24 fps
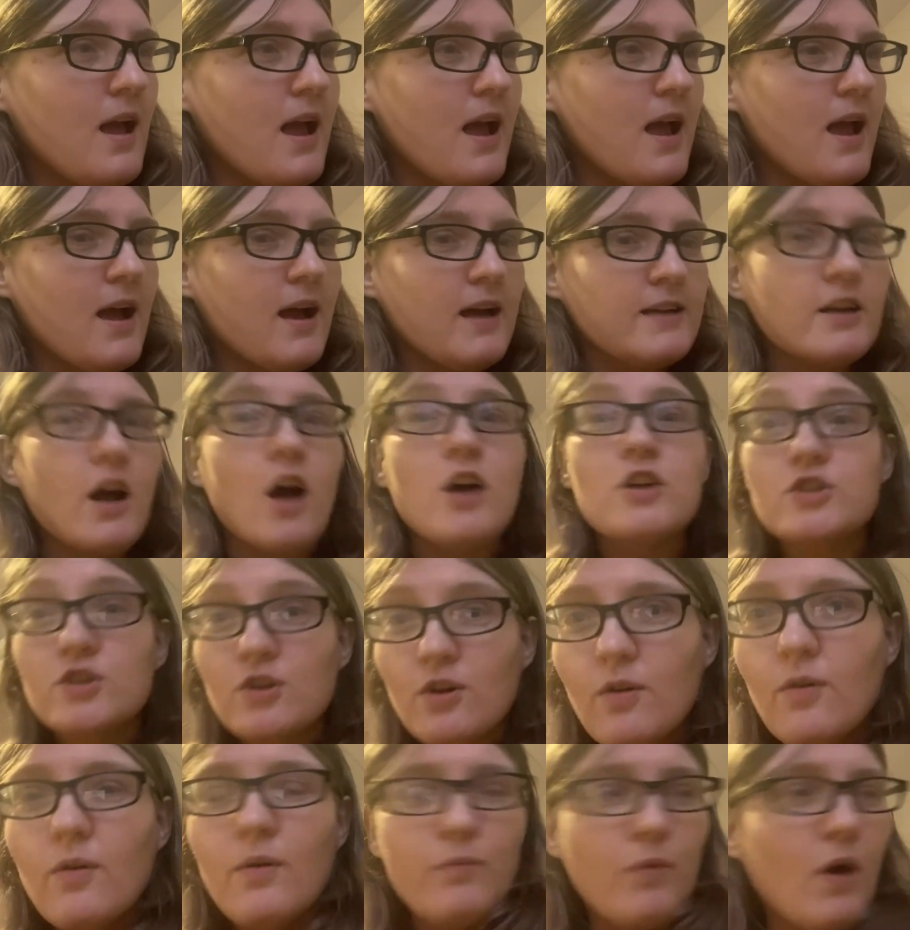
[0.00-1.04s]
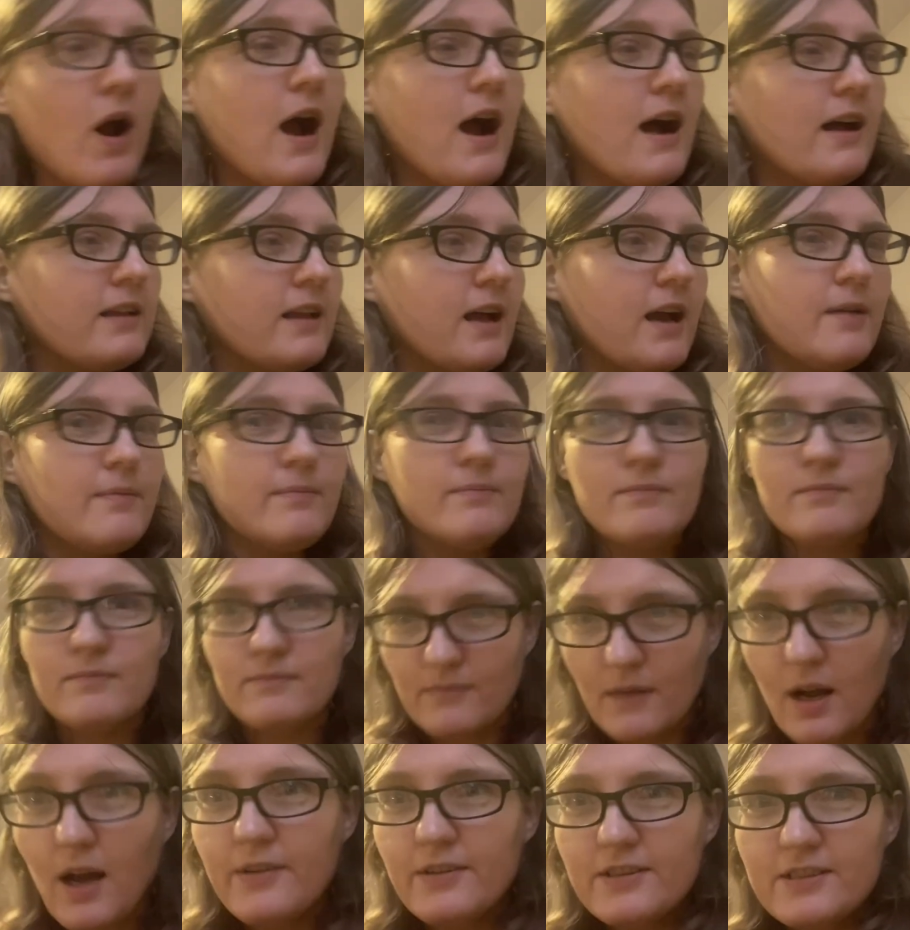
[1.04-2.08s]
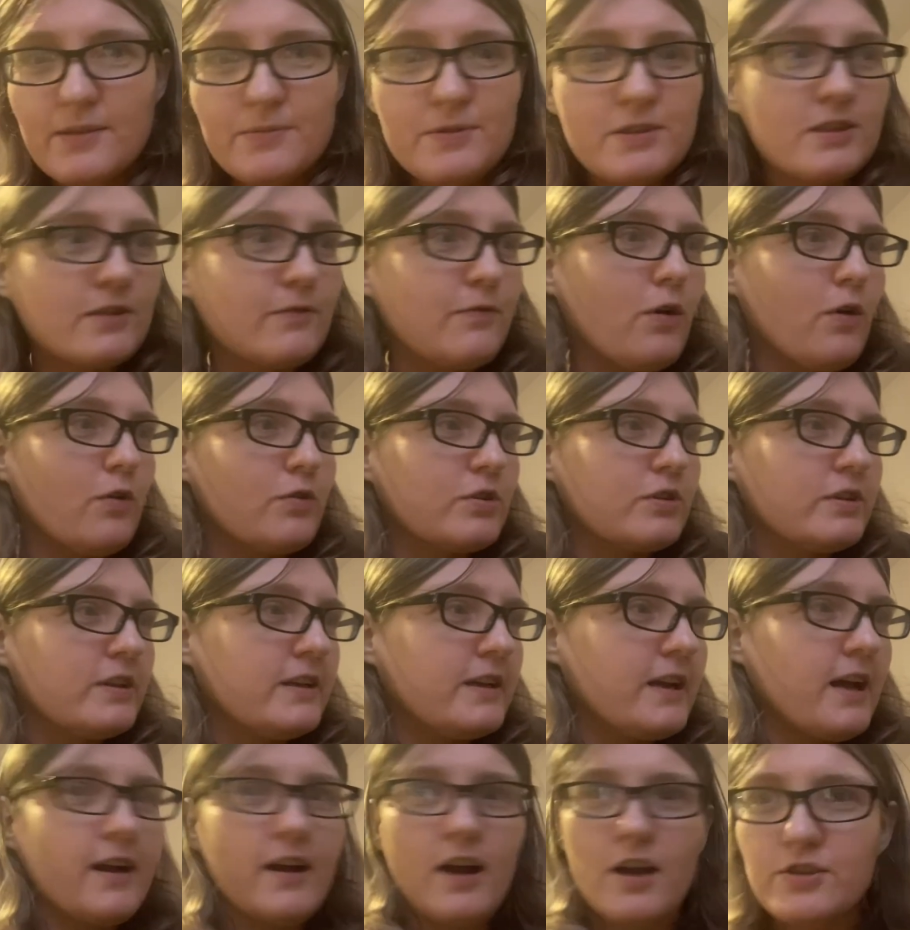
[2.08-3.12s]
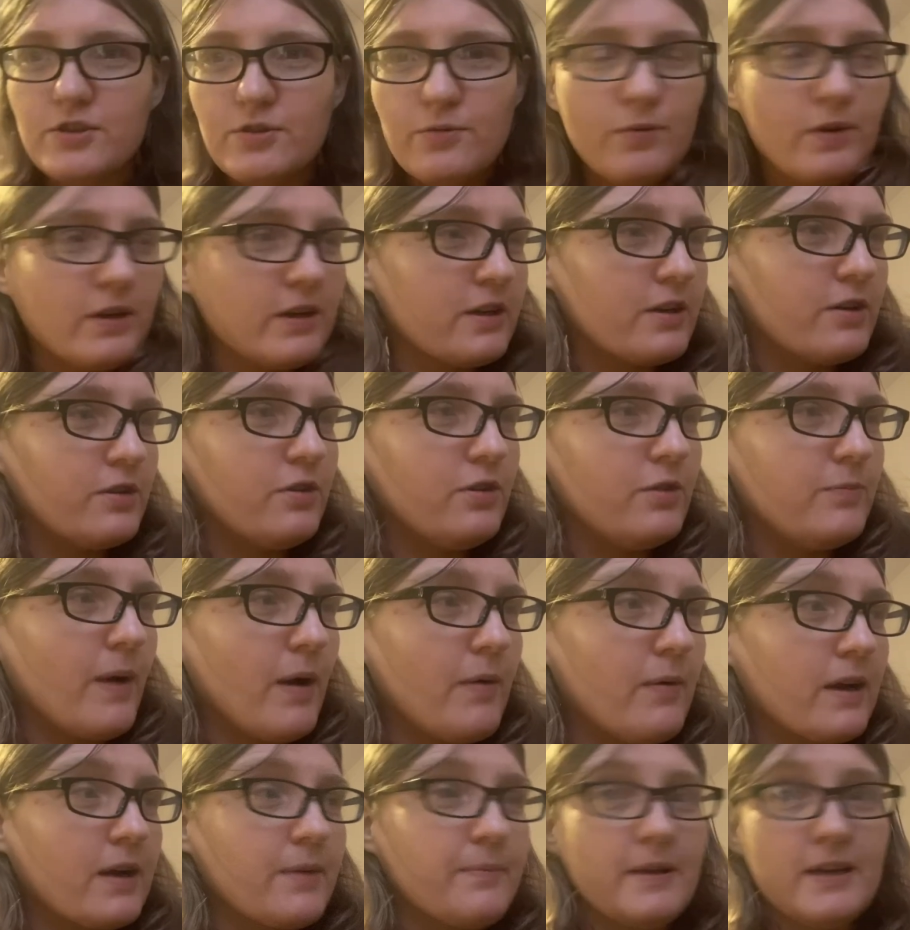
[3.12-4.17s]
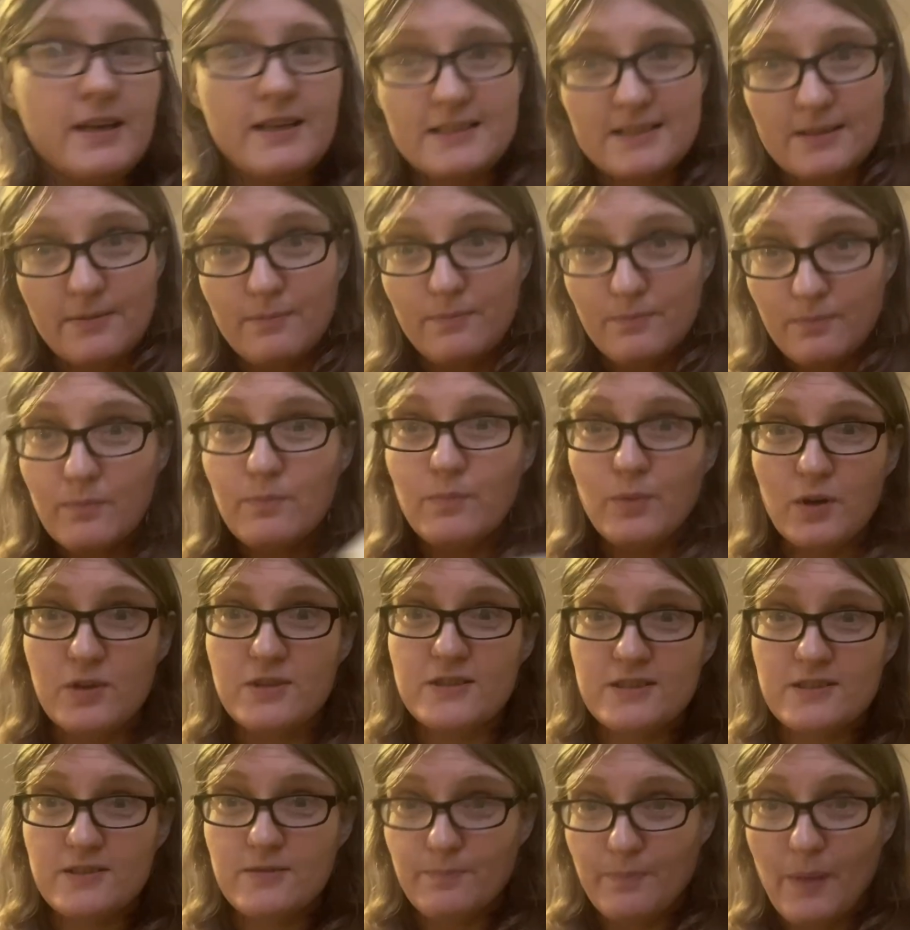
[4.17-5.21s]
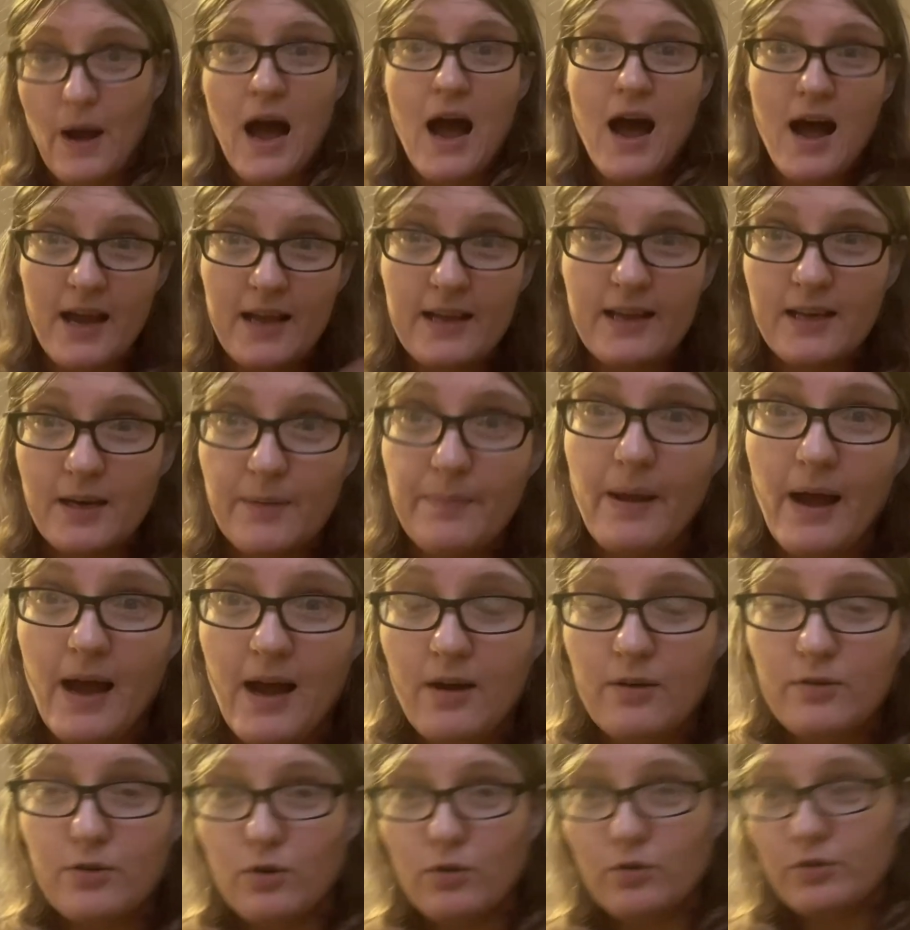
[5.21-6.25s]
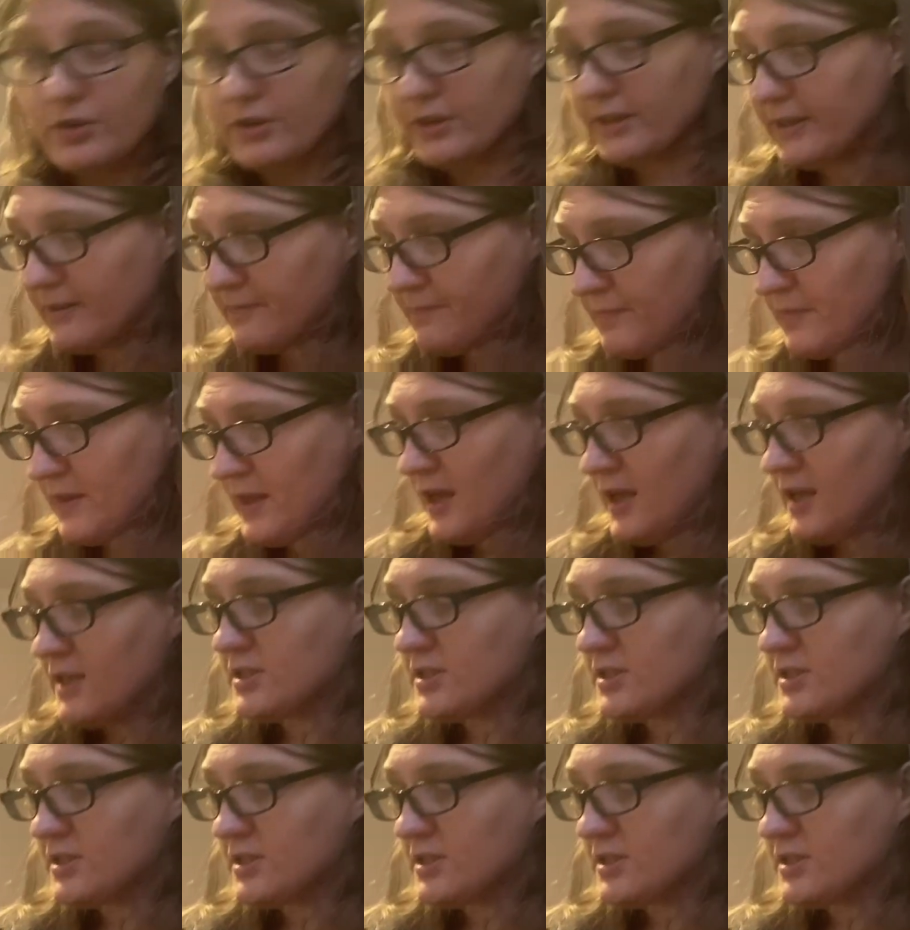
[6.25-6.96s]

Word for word: And also, while I'm on the subject of Holderlin, I also want to conclude by recommending some books by and about Holderlin.